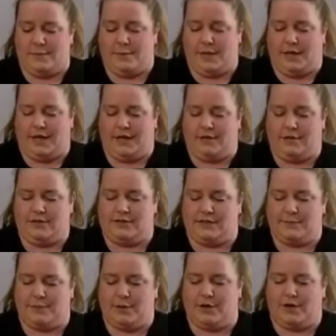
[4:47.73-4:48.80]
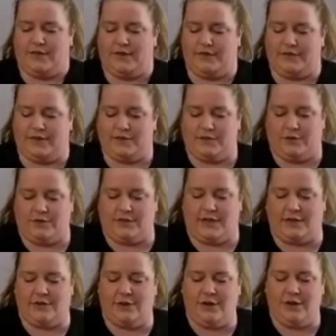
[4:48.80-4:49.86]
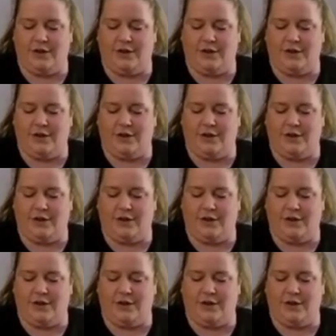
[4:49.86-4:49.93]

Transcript: peel, because that's perfect for this cocktail.